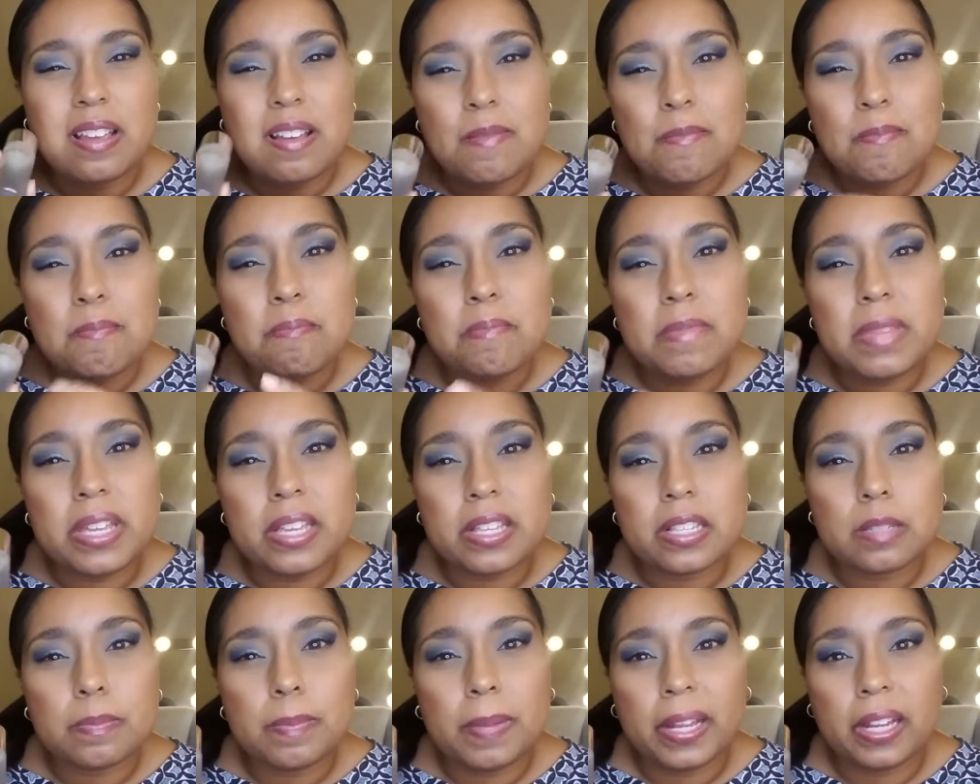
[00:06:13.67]

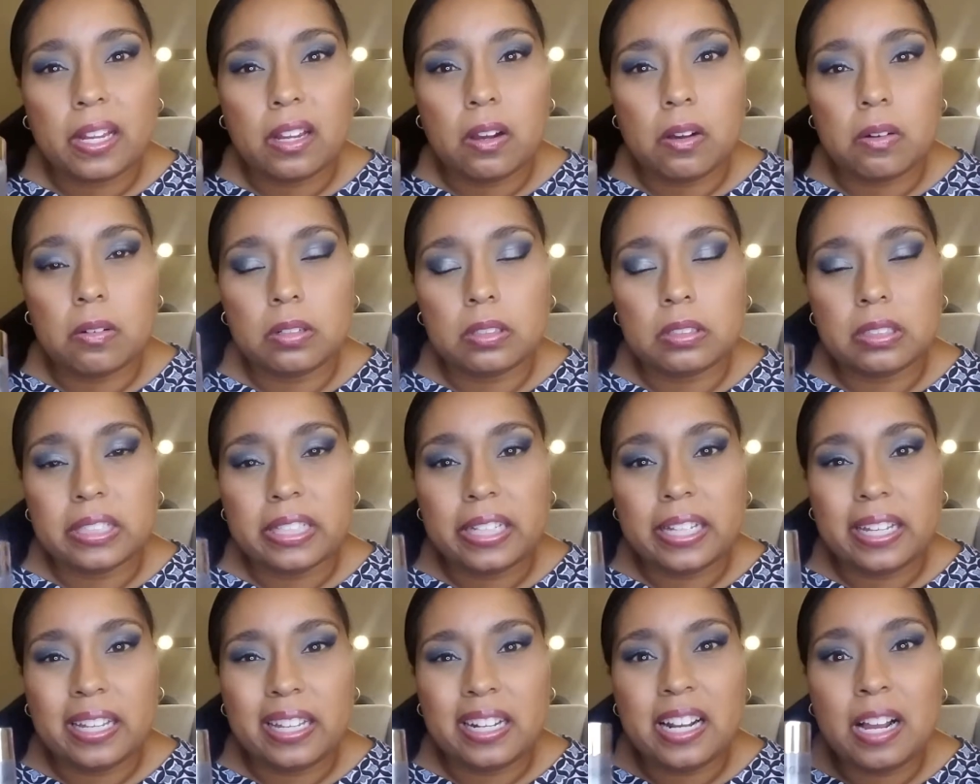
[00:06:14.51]
miss by
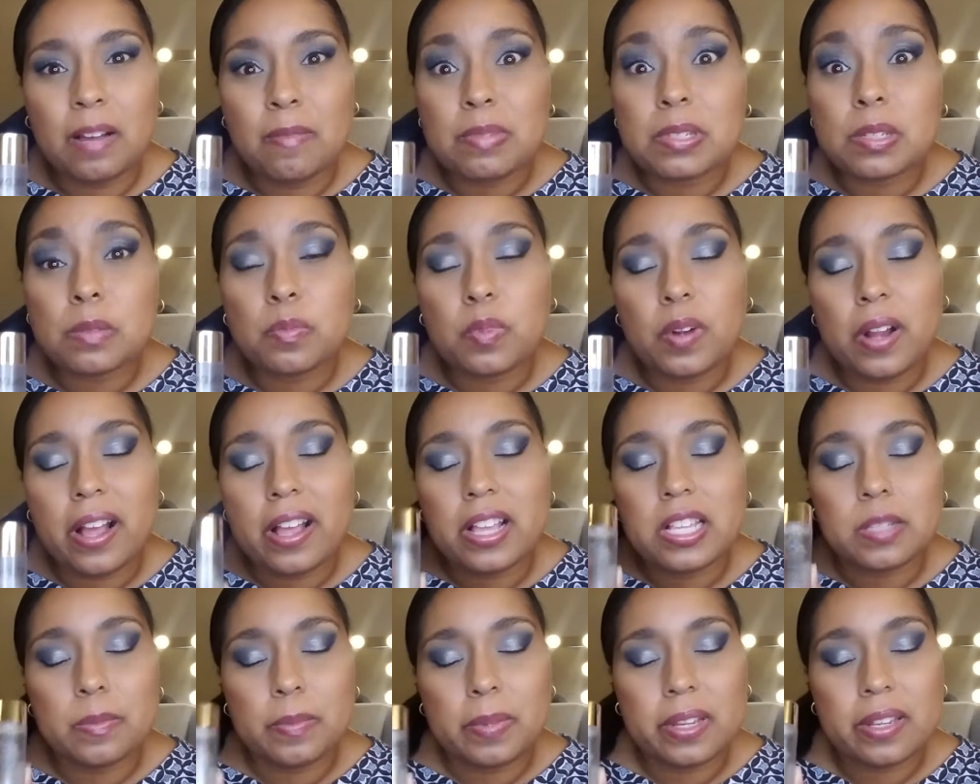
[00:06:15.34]
Caudalie, and I'm
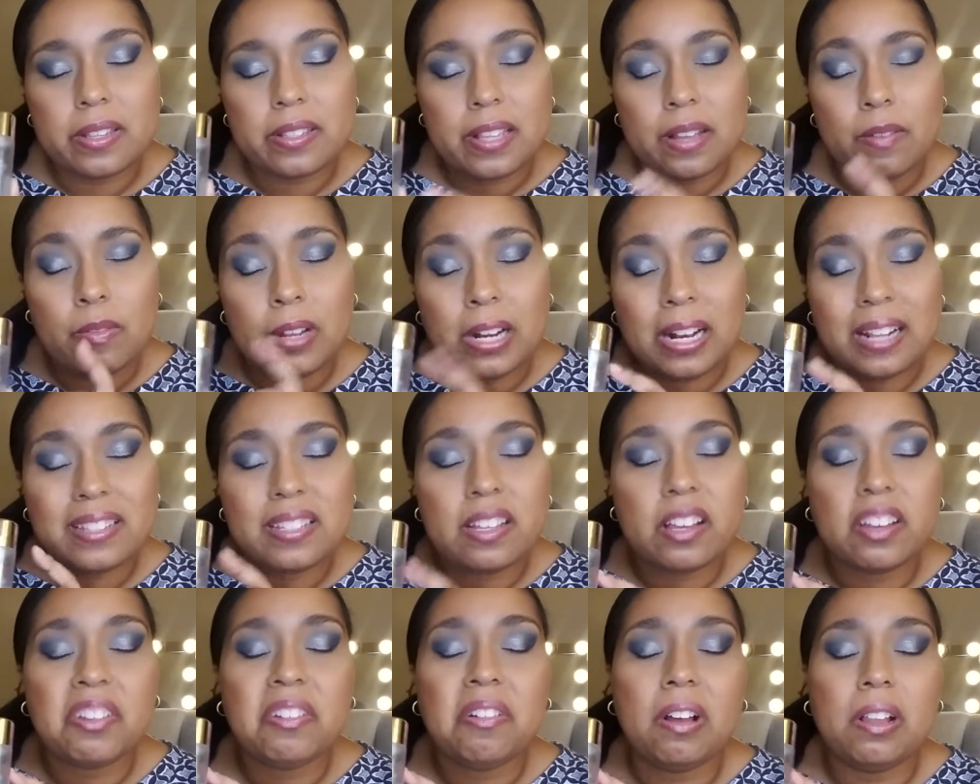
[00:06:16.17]
surprised because when I
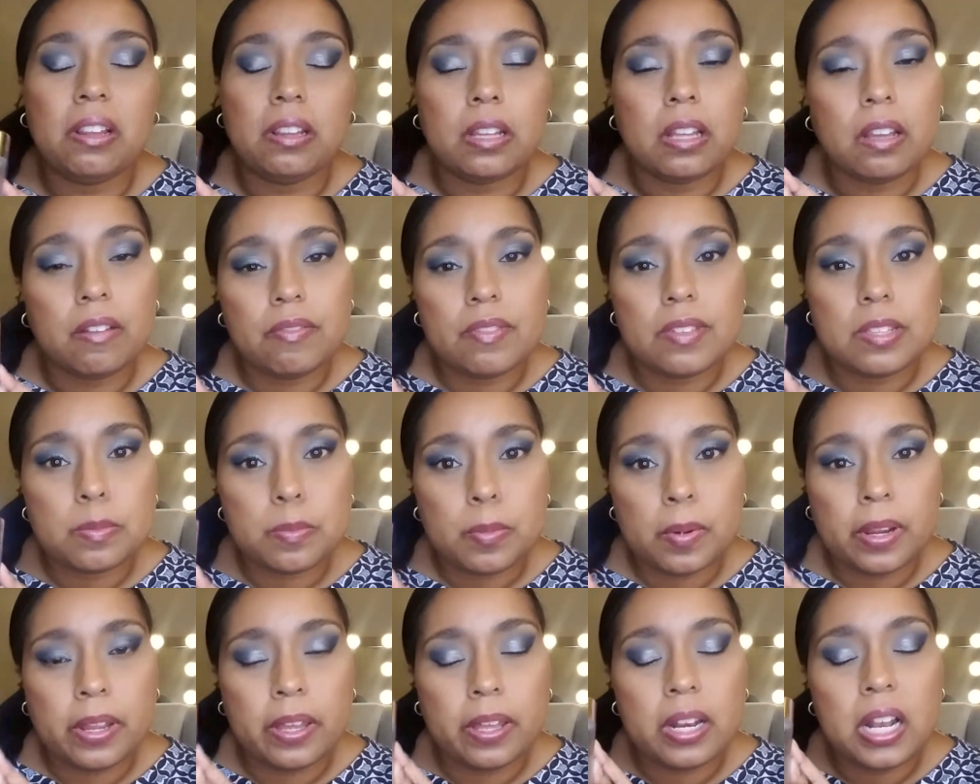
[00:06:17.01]
tell you I love this
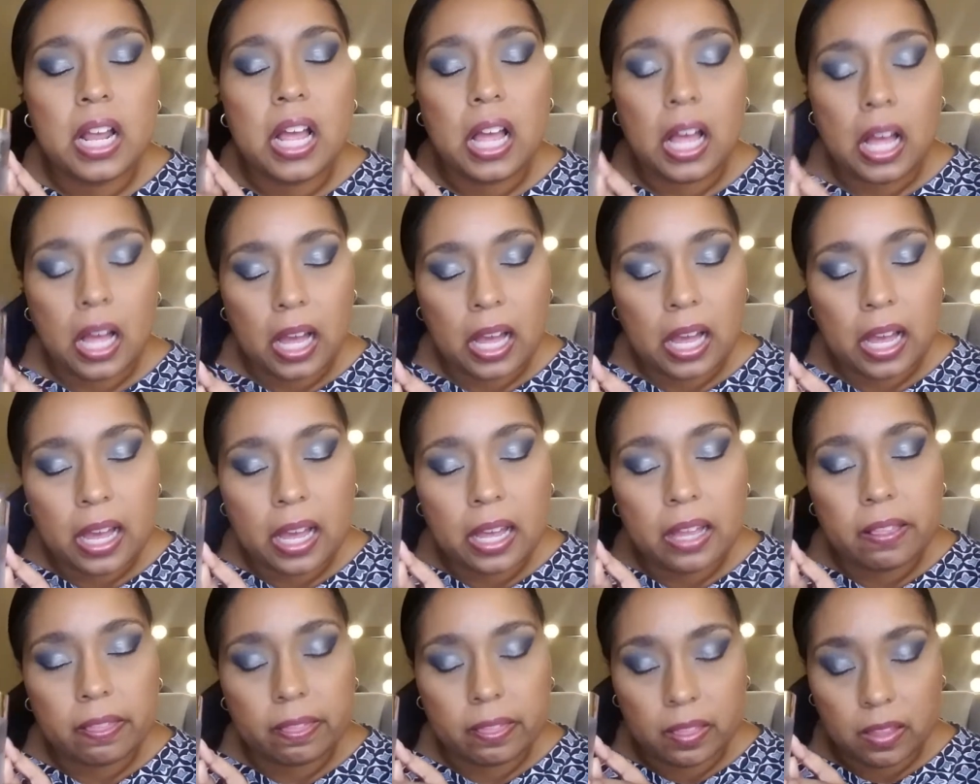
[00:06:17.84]
brand, I
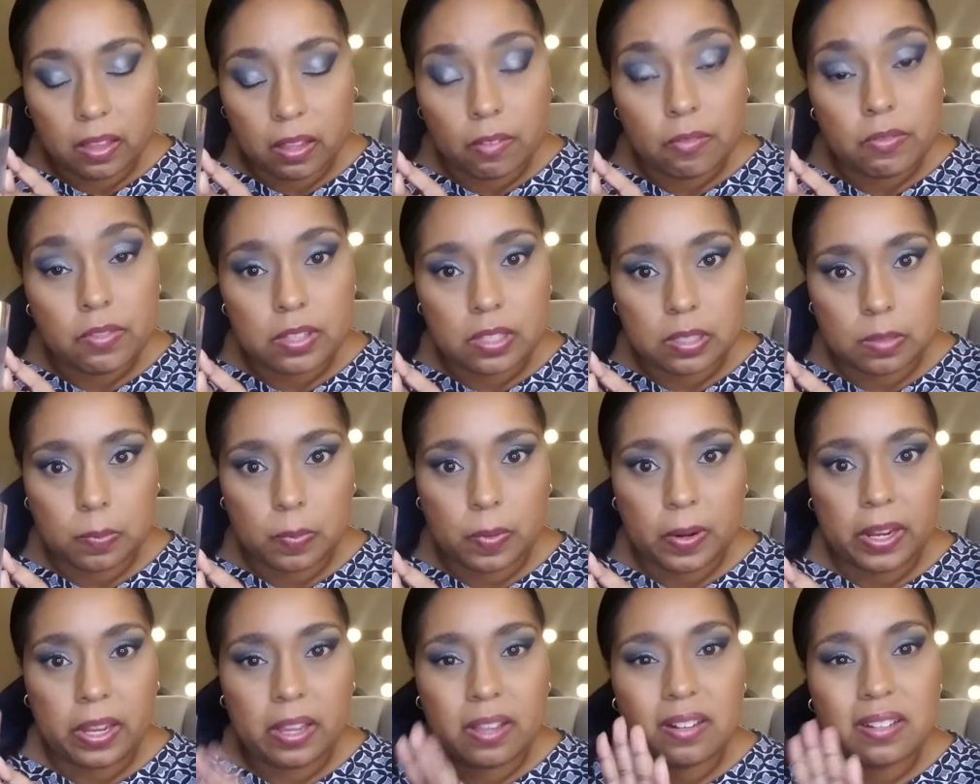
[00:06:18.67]
love this
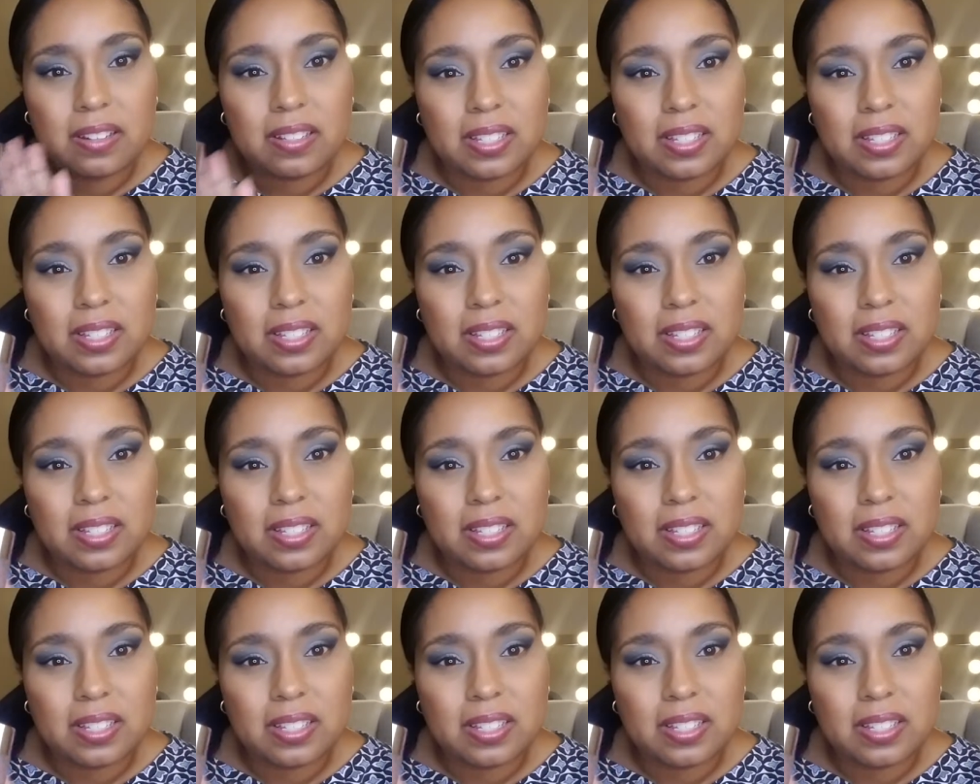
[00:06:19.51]
brand.